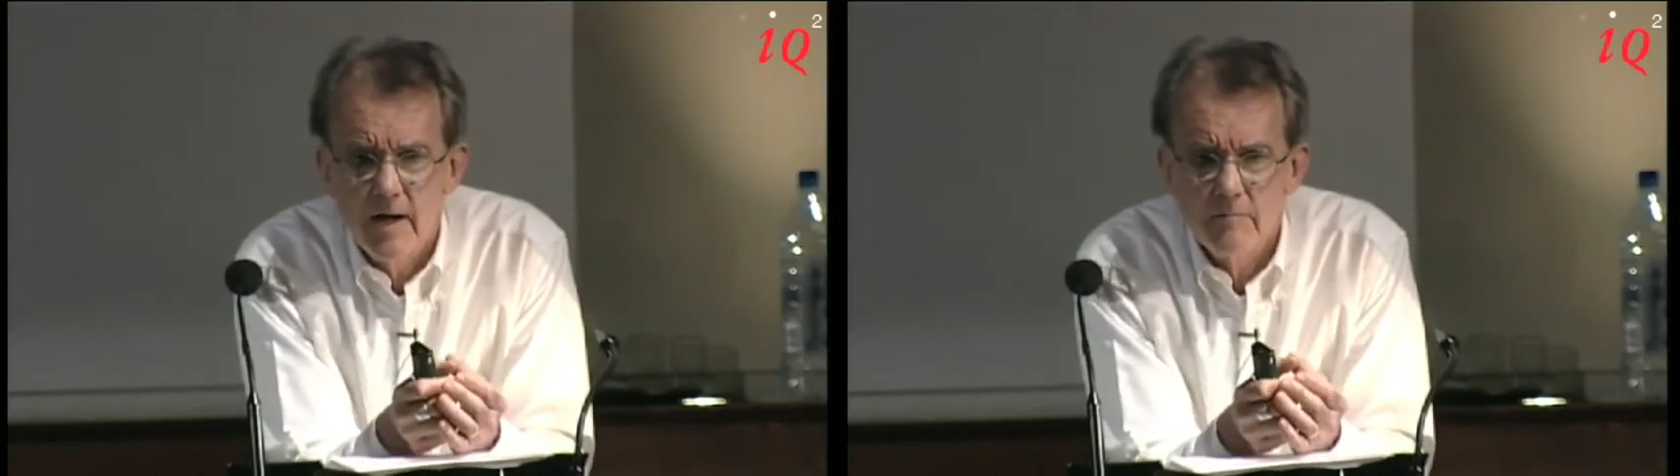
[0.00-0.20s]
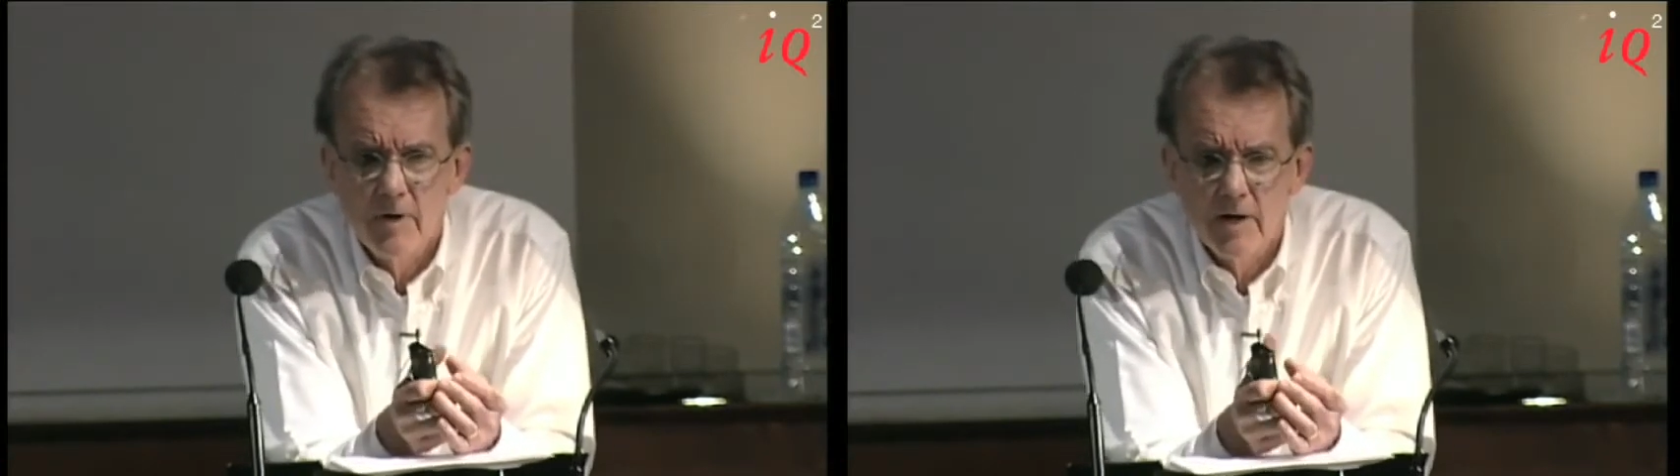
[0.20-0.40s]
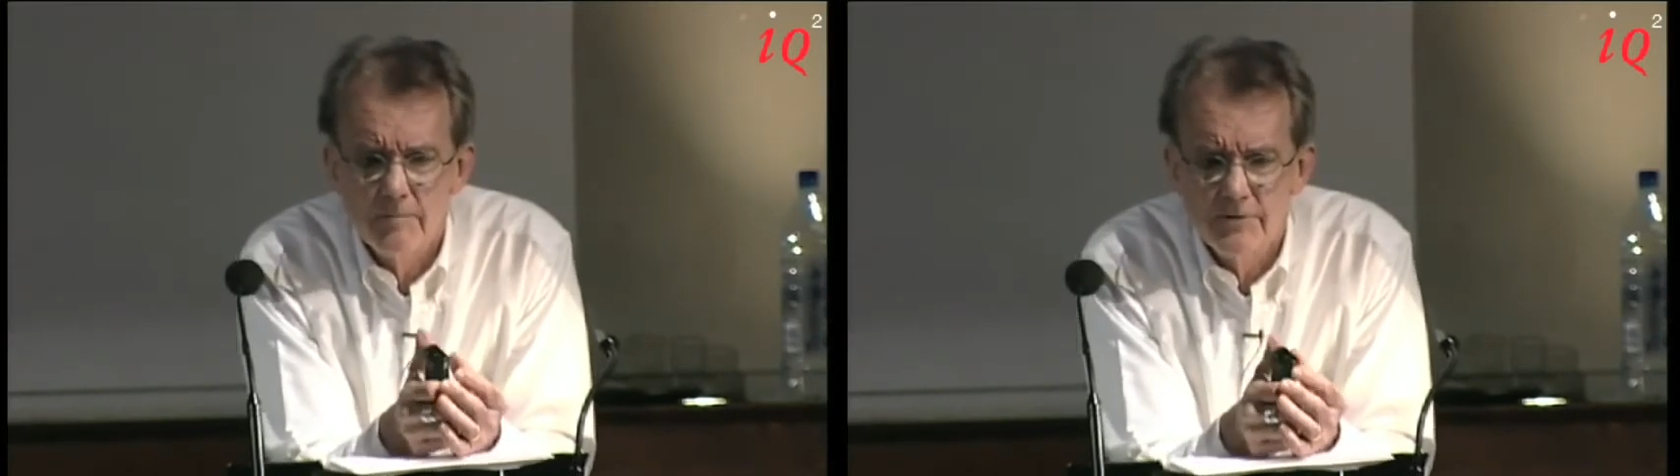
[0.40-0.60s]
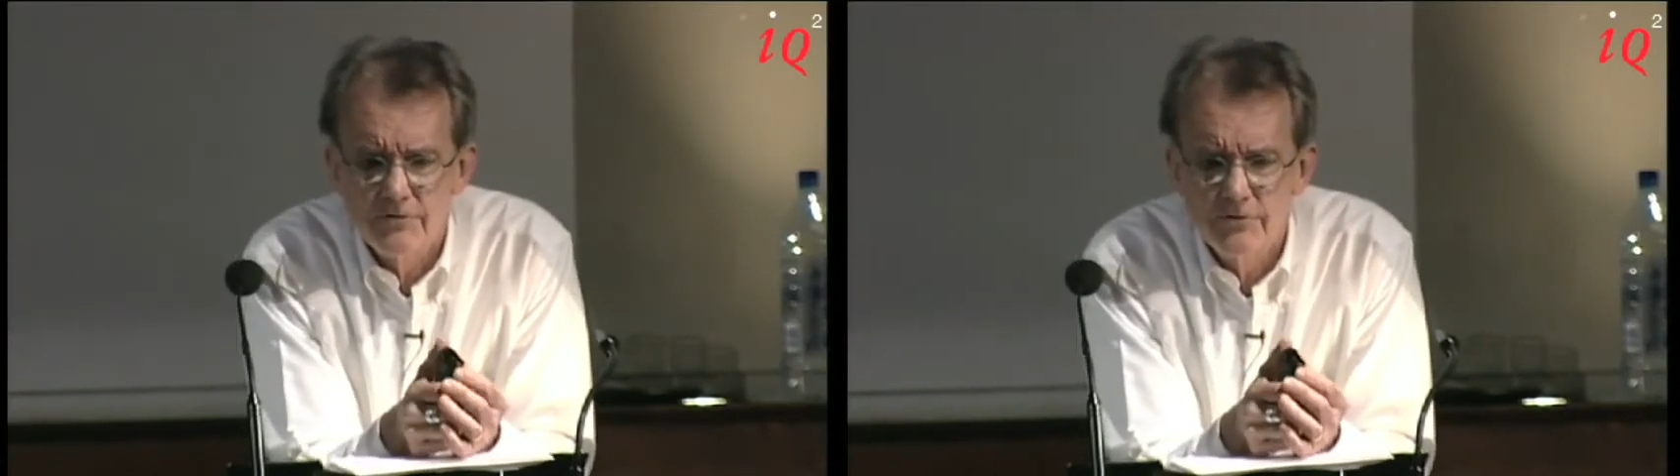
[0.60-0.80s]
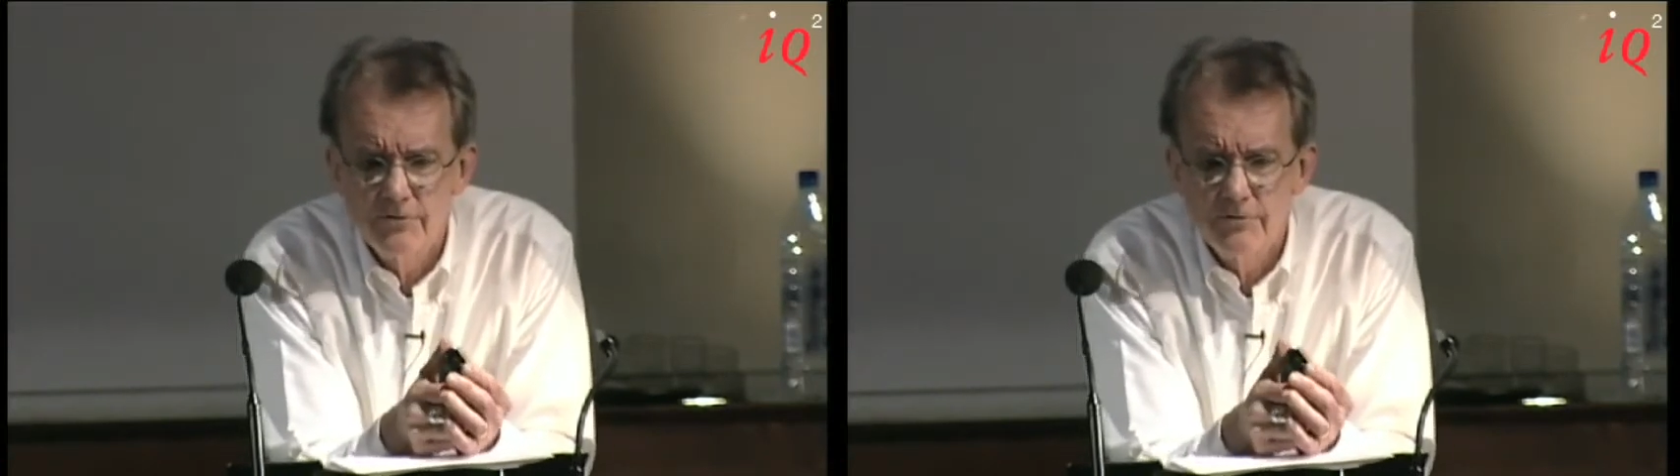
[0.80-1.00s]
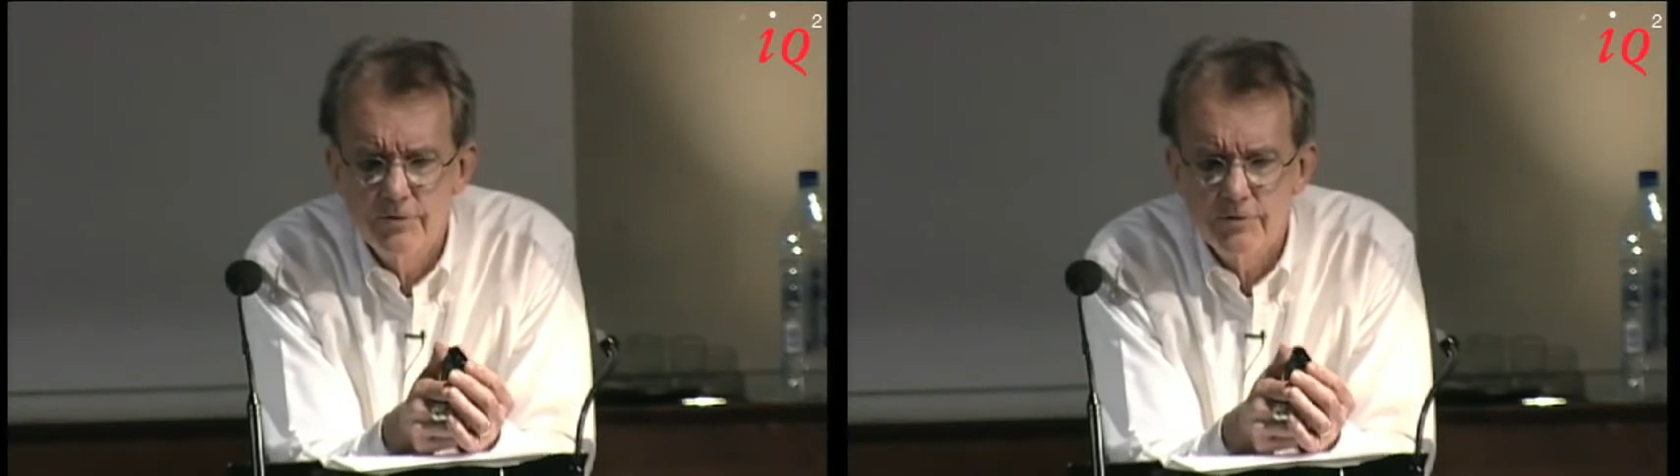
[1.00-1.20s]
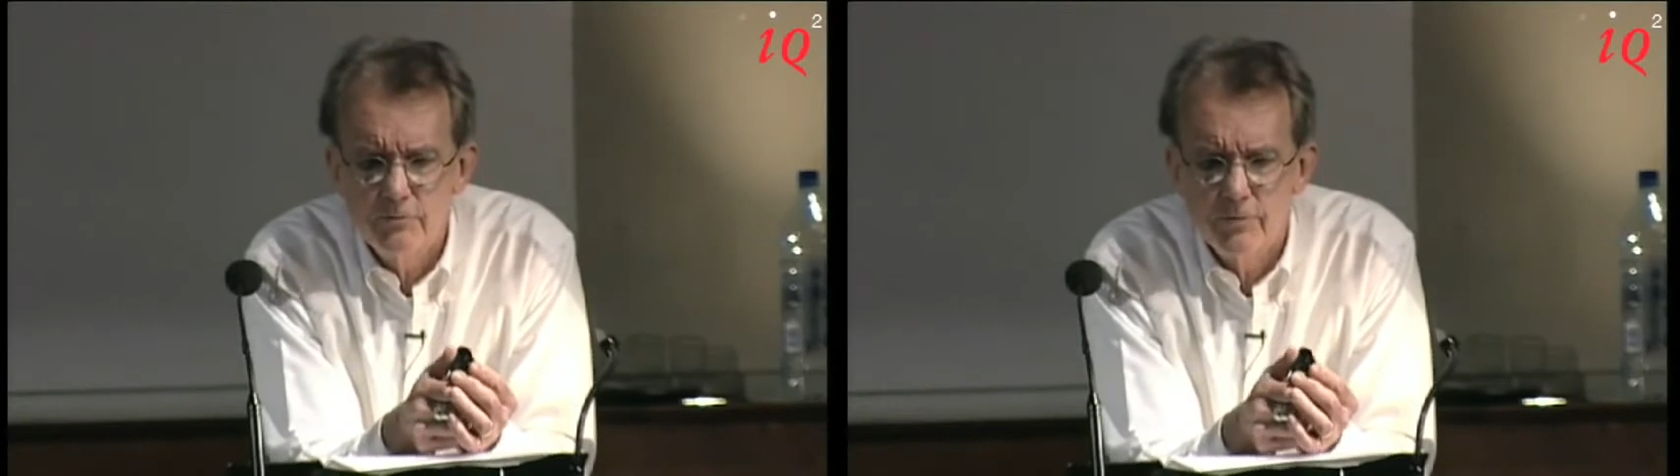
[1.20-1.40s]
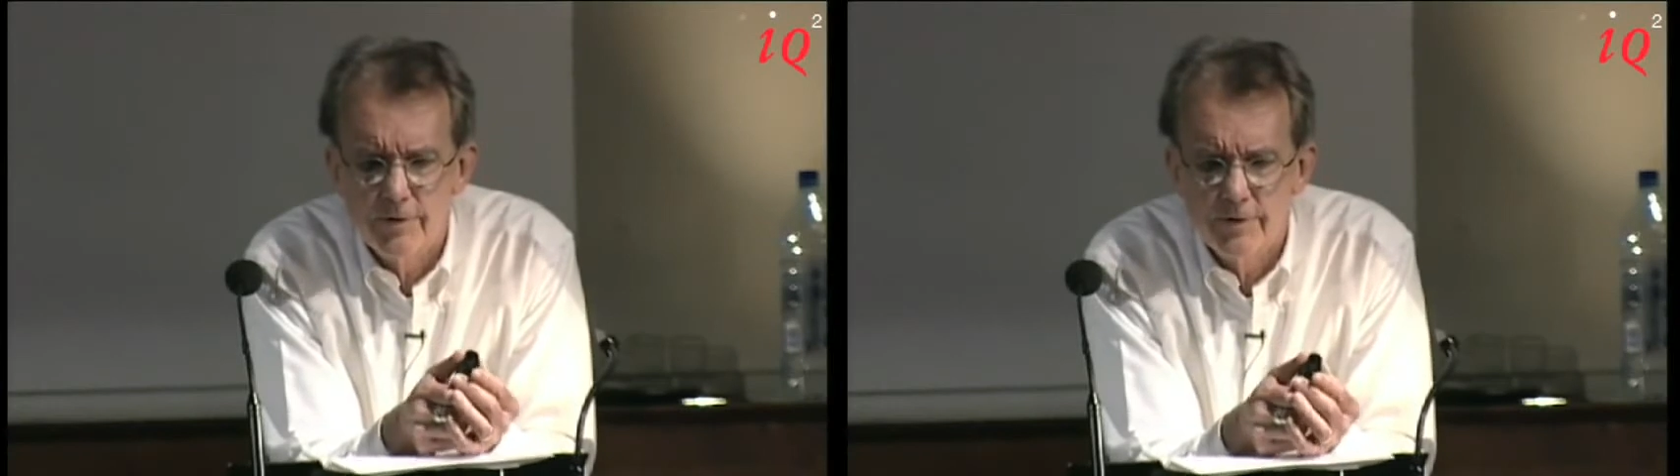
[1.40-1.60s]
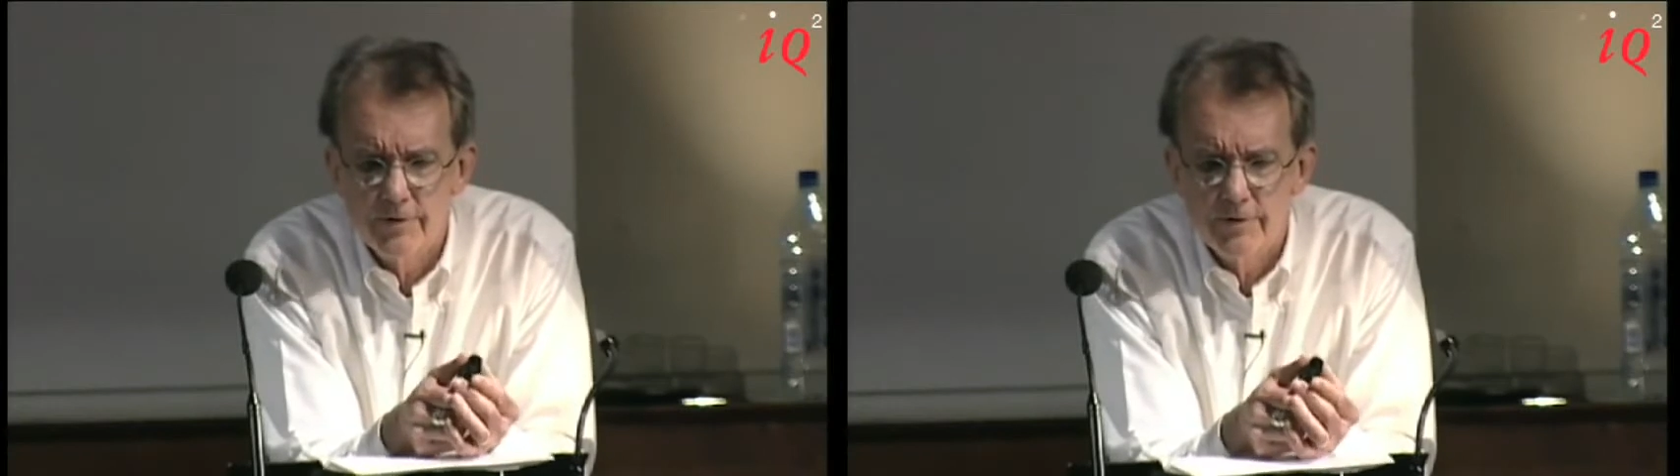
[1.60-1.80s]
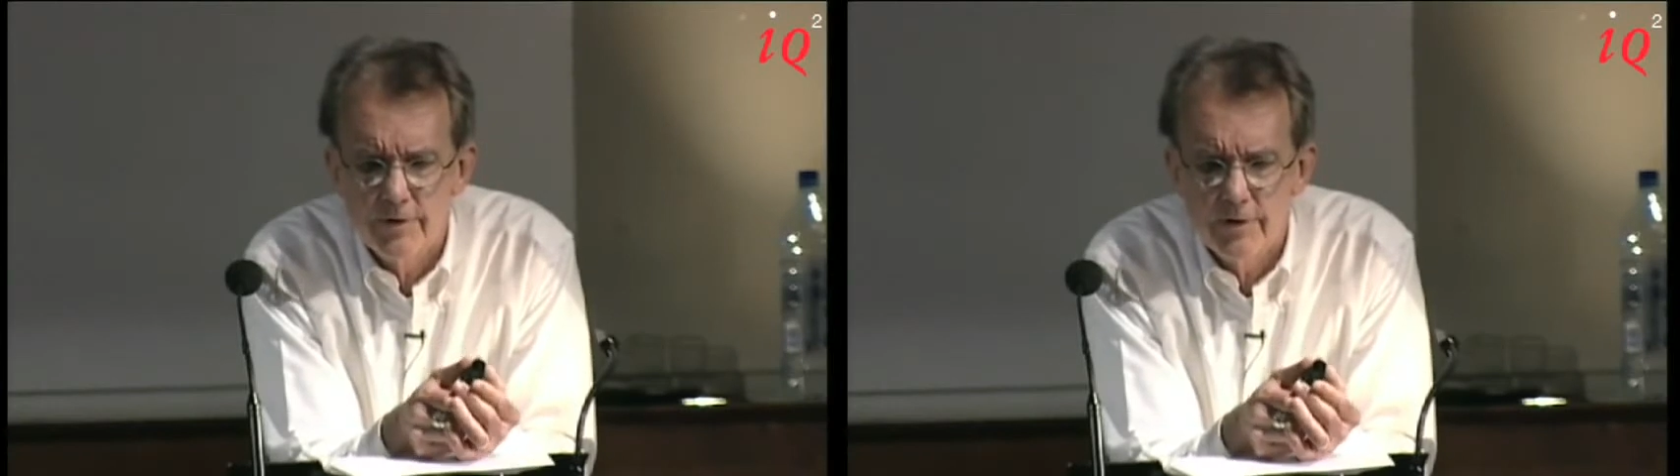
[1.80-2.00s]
But to do good work,